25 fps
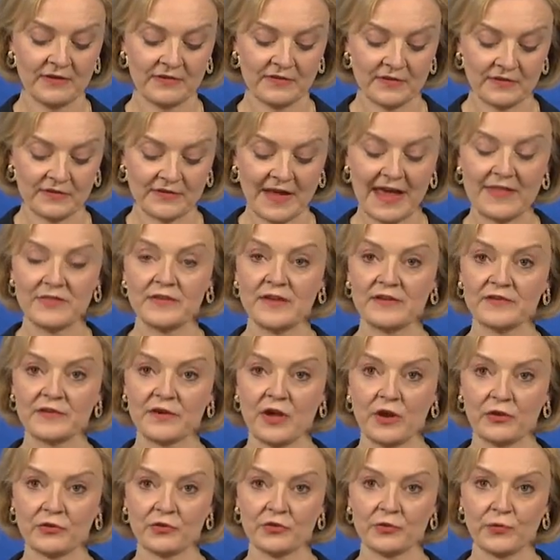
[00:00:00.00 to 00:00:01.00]
to set this
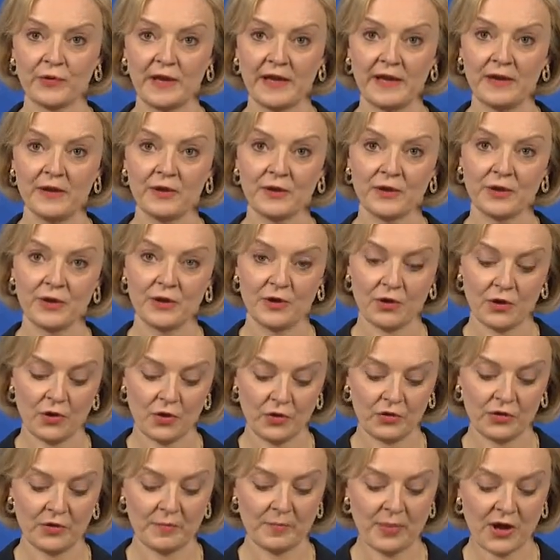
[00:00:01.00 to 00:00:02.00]
country
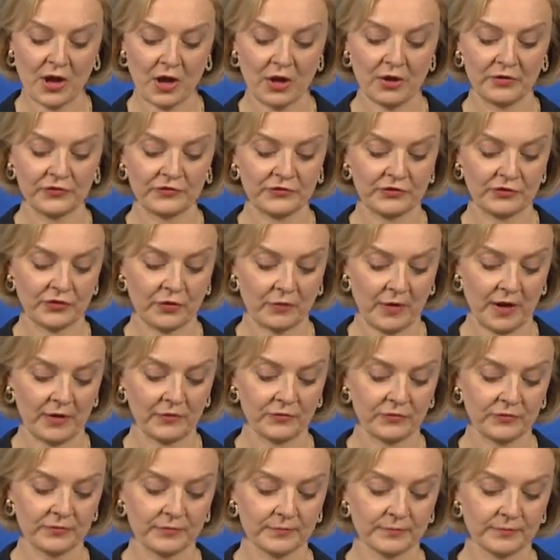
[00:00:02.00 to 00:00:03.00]
on the path to
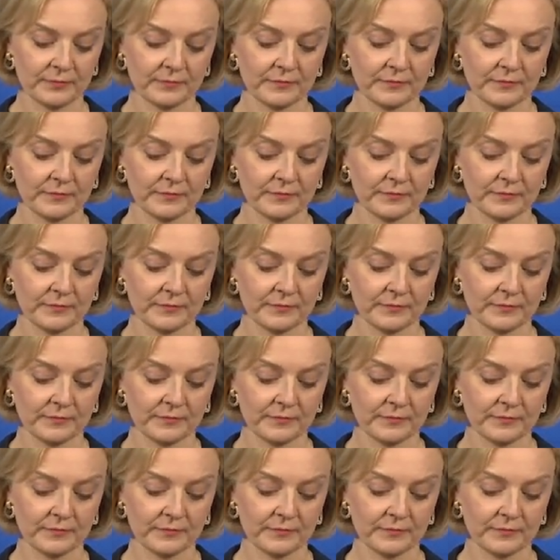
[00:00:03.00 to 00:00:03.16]
growth.